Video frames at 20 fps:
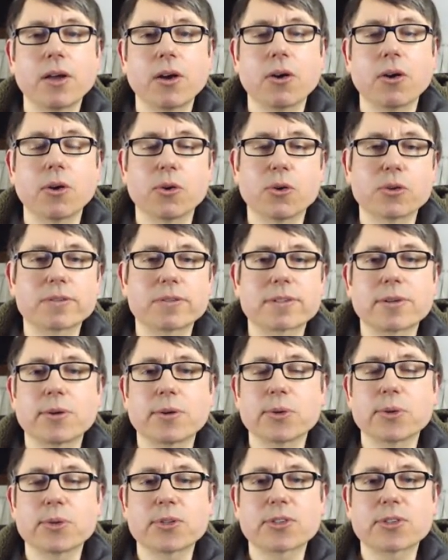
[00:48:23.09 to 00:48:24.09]
Or of
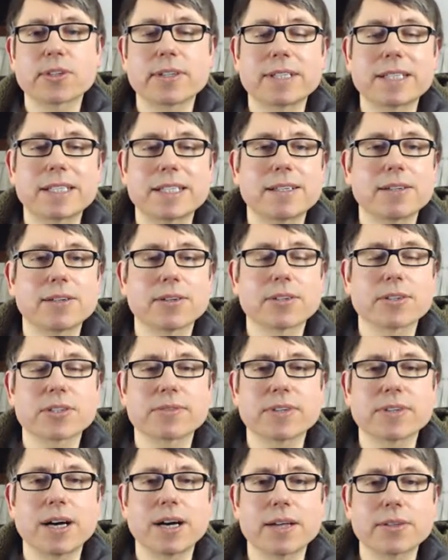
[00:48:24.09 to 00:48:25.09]
course there are lots of
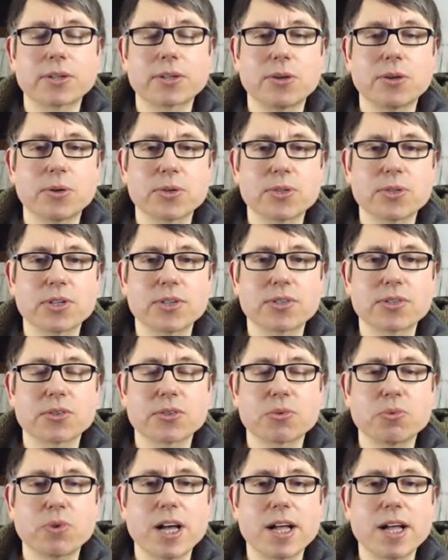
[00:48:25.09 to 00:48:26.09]
other courses as
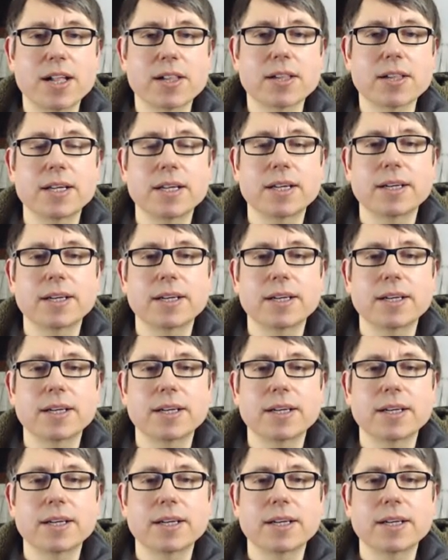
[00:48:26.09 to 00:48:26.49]
well